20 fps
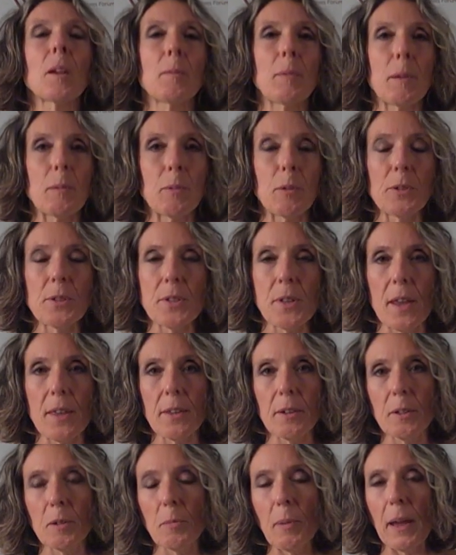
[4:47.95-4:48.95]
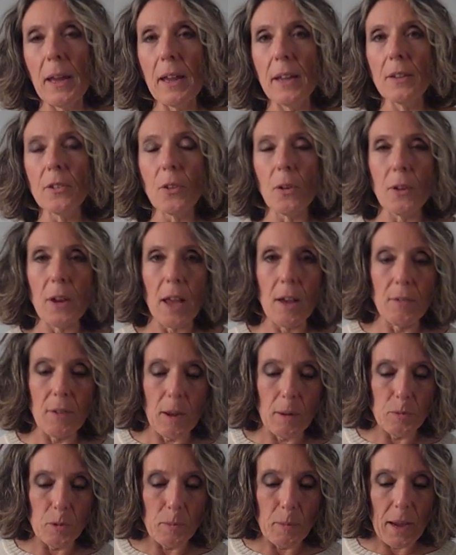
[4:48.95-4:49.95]
People who say they're in pain don't have
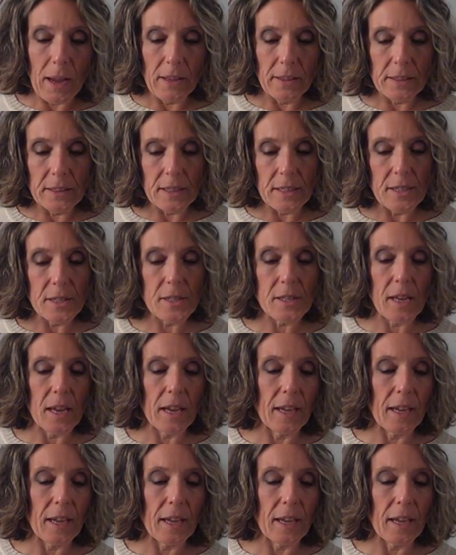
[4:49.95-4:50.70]
abnormalities,